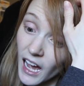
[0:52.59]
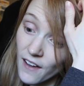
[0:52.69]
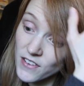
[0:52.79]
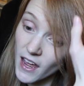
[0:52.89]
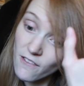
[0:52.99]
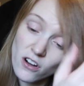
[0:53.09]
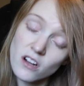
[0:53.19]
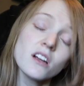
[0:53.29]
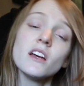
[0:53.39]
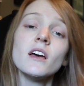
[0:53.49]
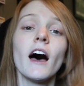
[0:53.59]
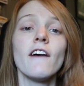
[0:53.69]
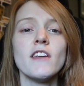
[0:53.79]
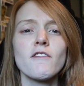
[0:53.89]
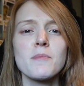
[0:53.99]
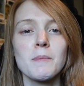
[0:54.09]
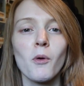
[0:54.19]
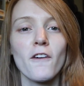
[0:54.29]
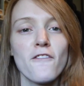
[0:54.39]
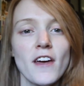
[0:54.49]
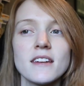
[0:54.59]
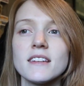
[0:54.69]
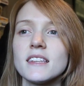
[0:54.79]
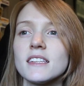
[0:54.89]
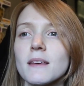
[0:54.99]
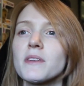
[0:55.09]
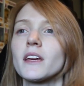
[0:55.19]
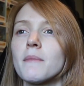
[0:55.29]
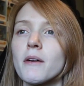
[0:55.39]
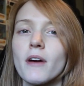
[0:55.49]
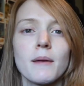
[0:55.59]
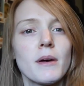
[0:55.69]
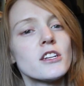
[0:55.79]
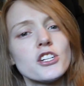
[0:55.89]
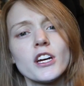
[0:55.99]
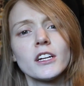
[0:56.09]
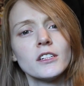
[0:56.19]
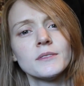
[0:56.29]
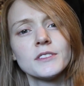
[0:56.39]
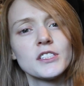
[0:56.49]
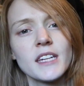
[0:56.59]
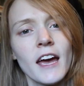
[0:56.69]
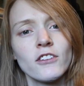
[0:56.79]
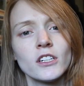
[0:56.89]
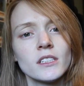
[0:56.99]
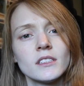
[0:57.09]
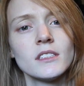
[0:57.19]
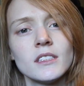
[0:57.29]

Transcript: I've never been more offended to see something on my recommended channel. Just ever.